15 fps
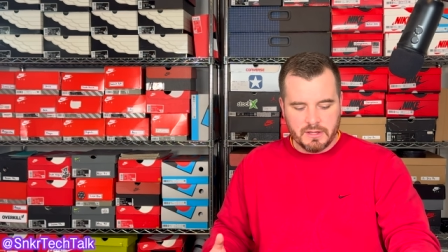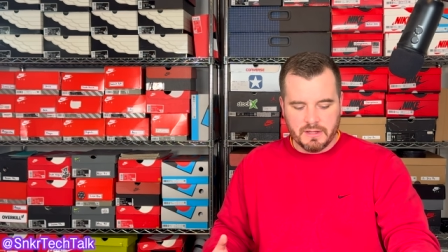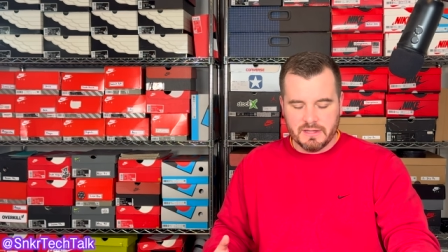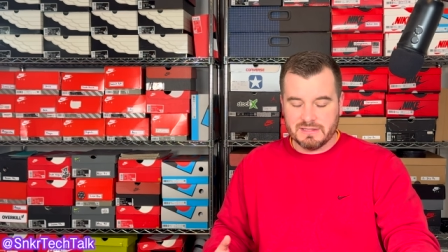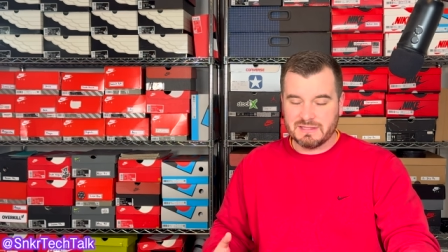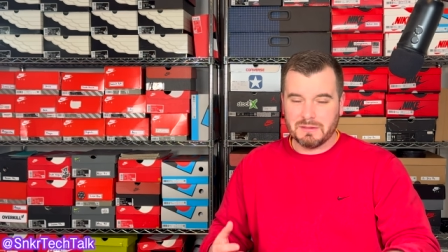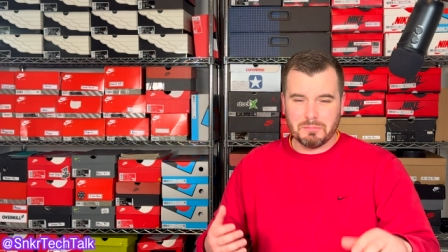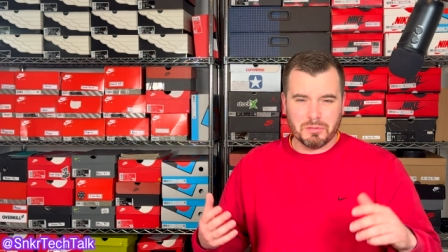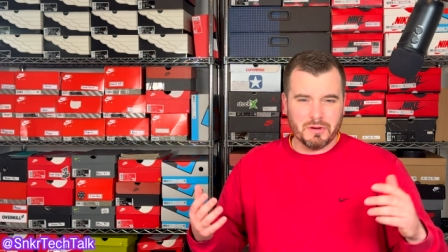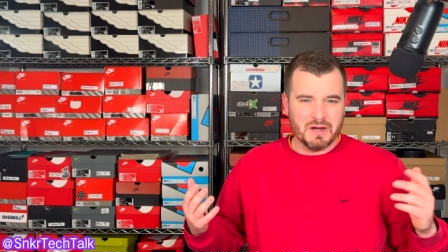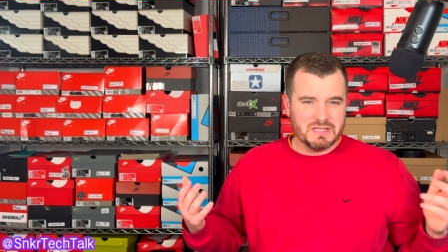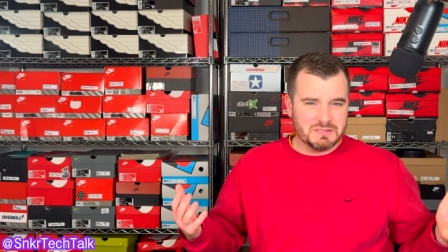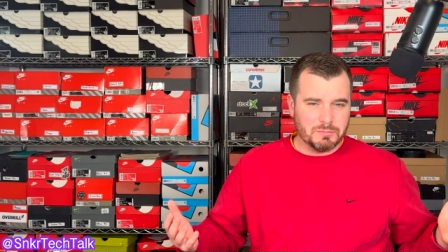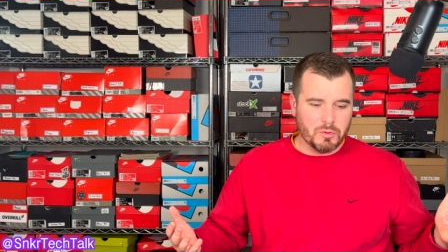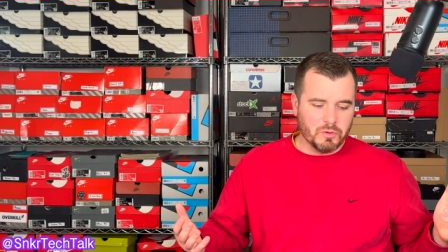is the
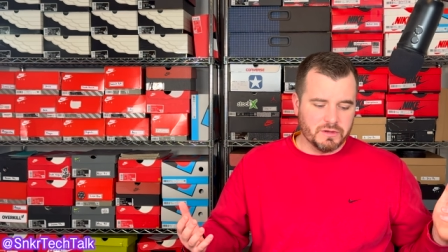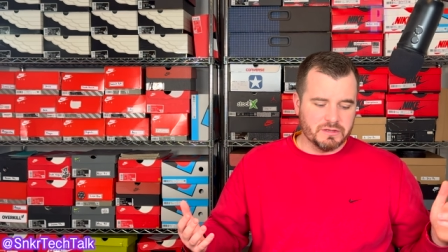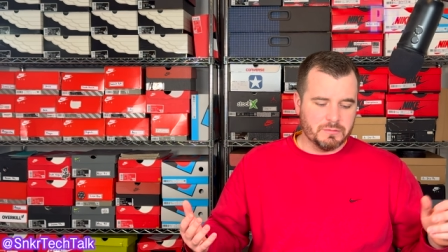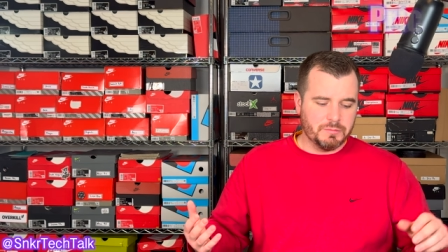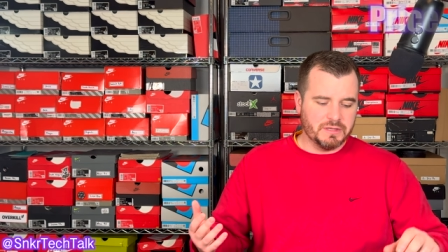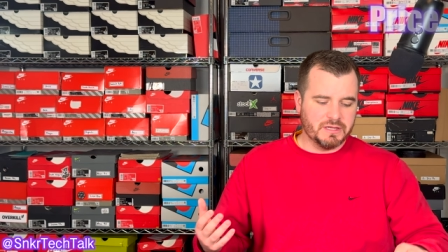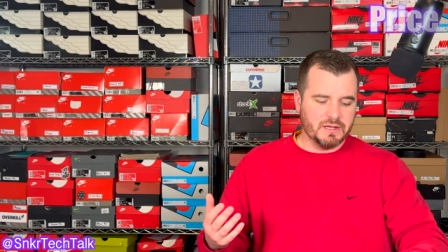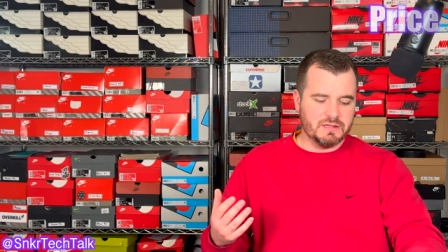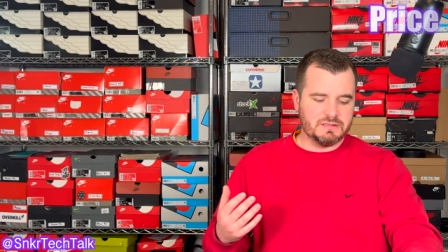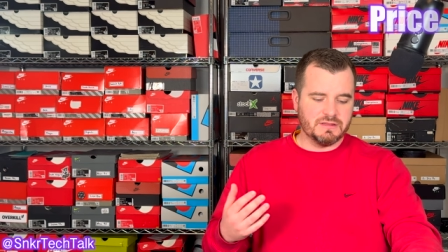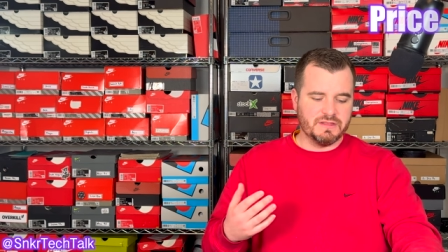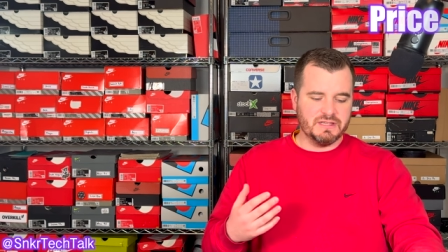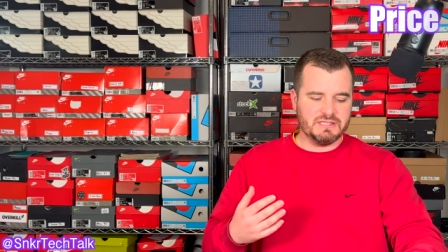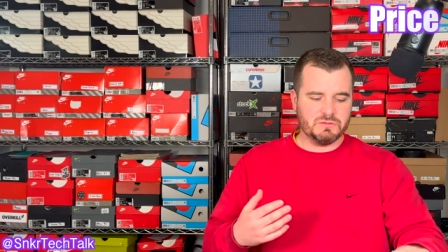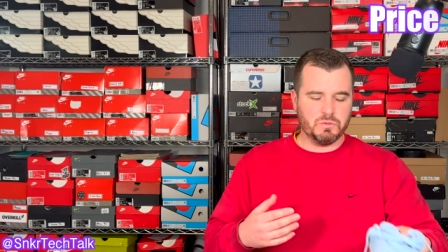price point because
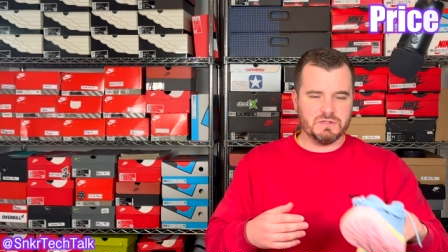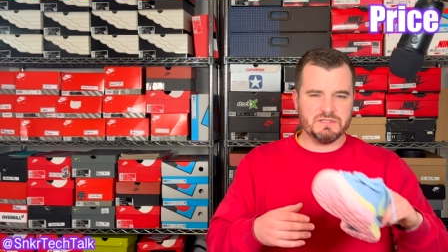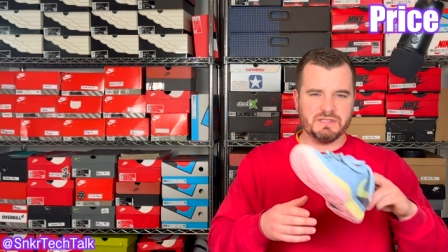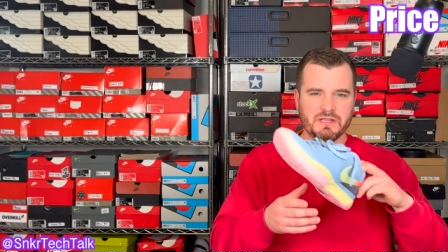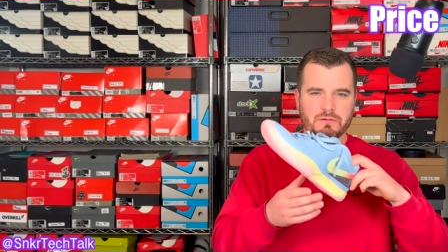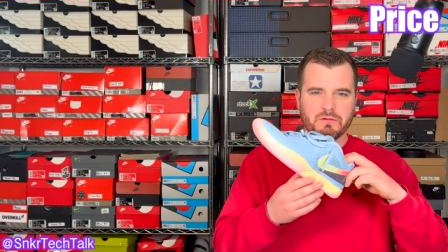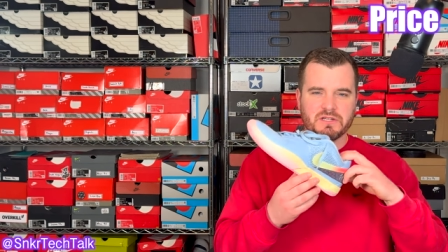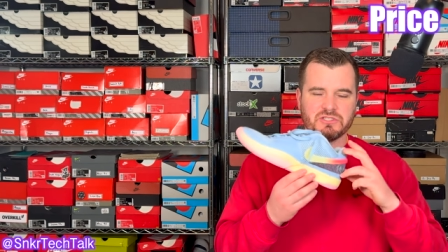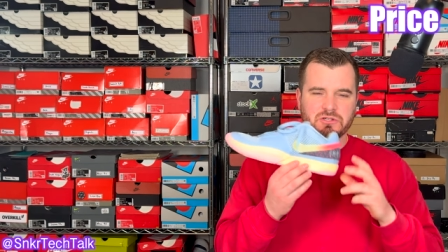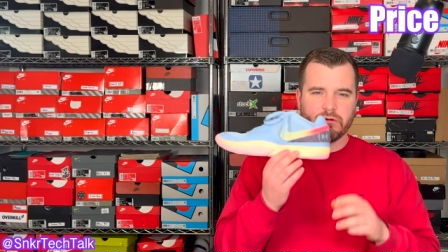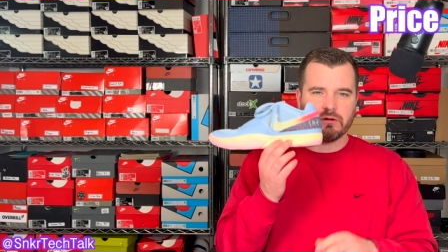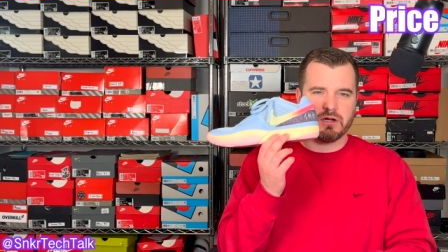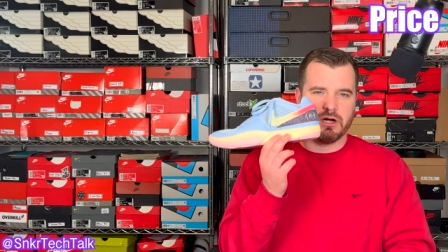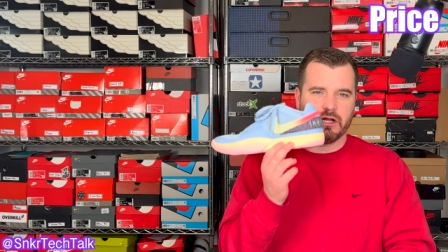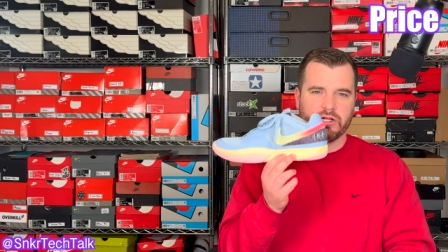this was the original
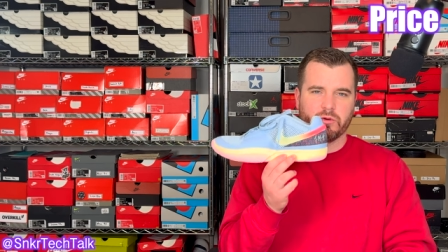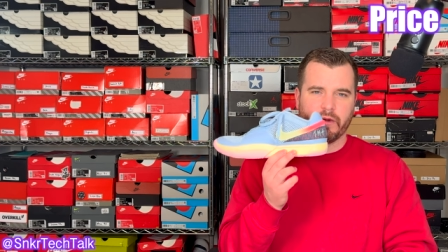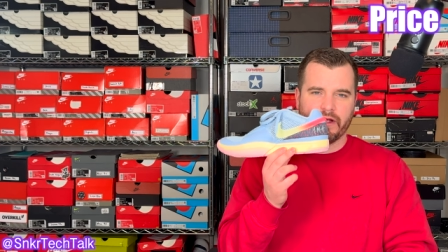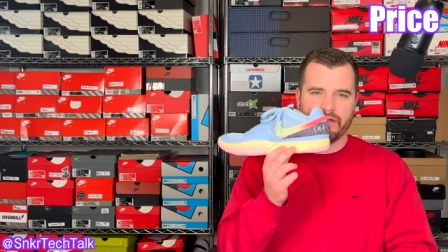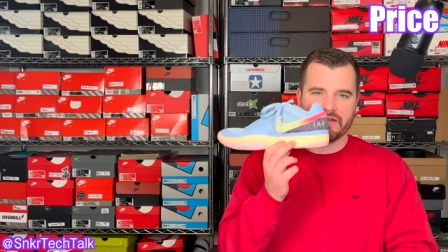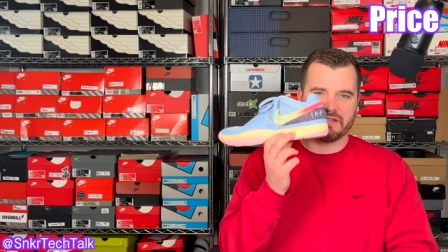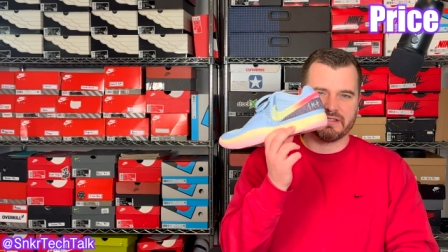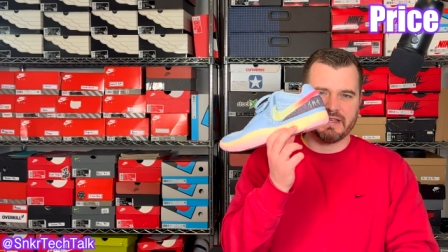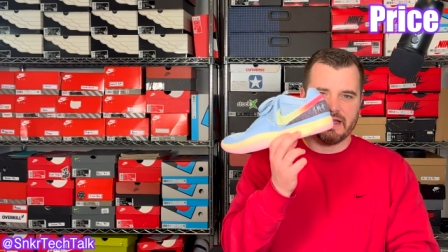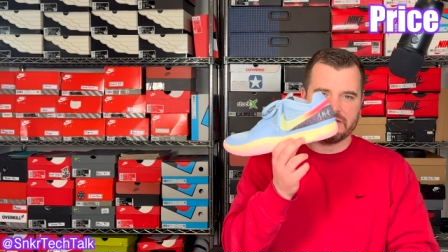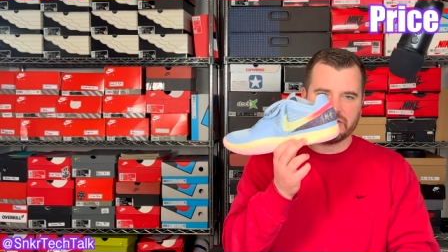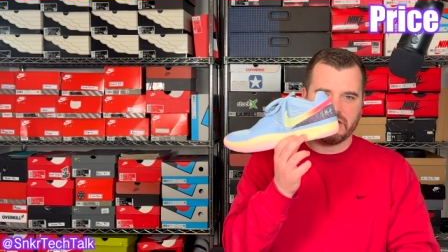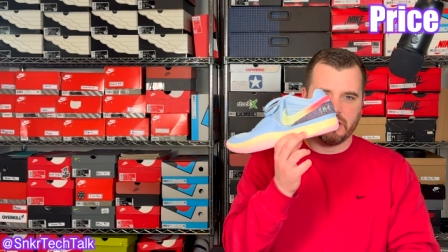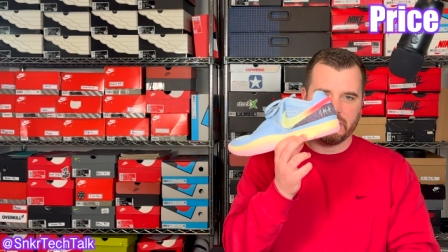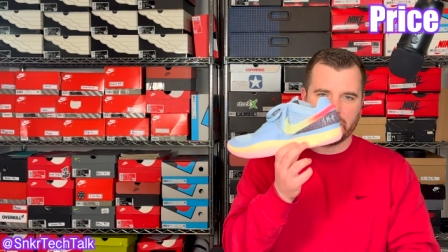colorway, the
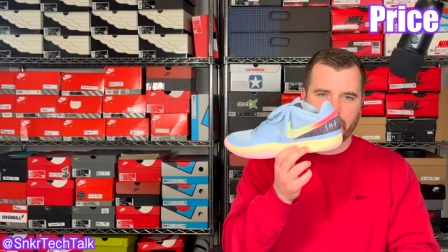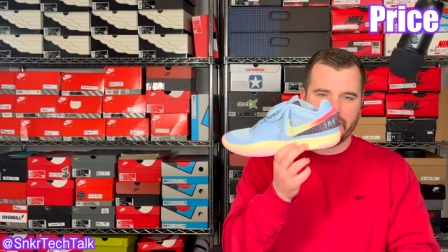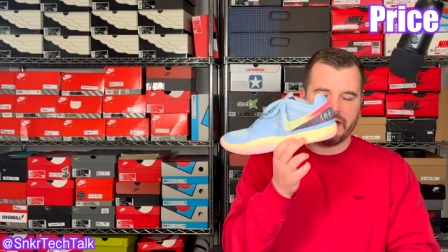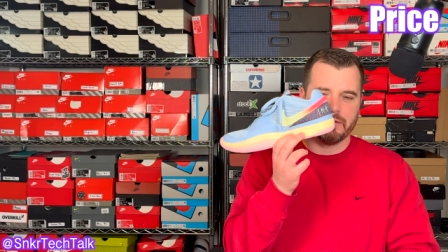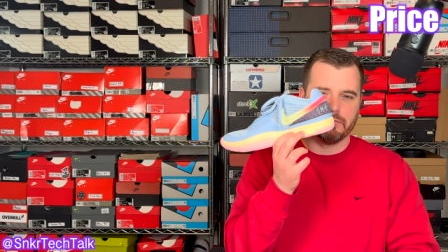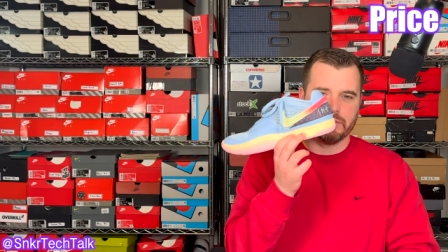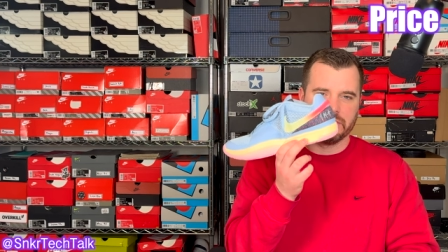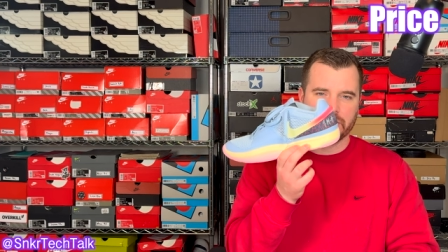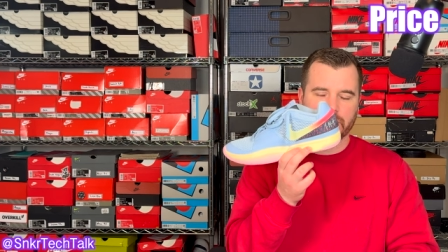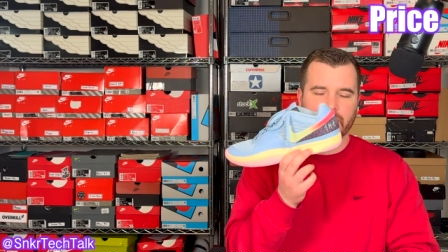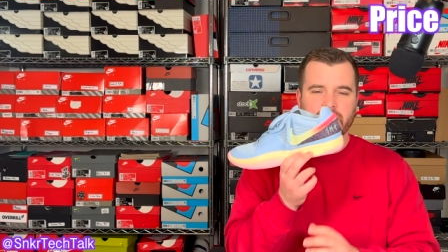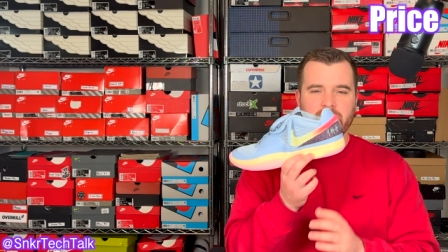sketch colorway in blue.